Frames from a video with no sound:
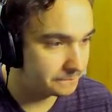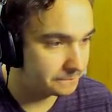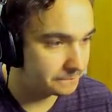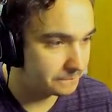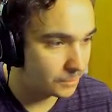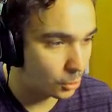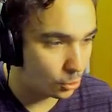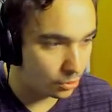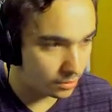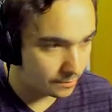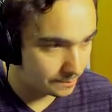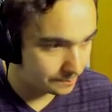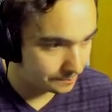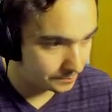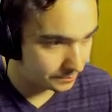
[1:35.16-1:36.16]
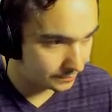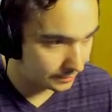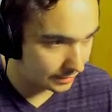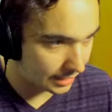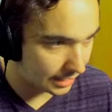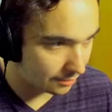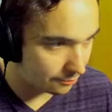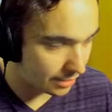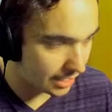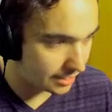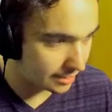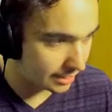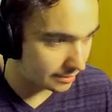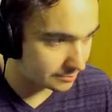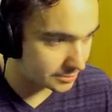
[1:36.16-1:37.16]
Cool. Can't wait.
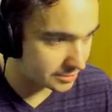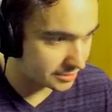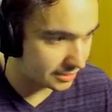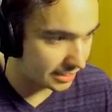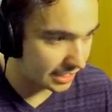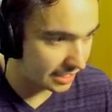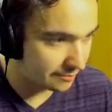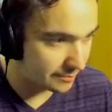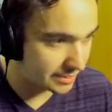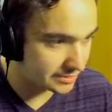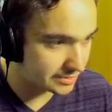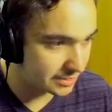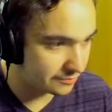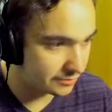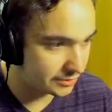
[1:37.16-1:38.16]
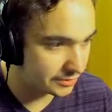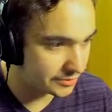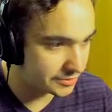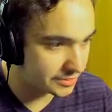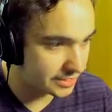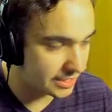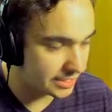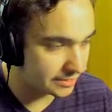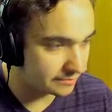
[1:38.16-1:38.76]
I'm just gonna have myself a little seat.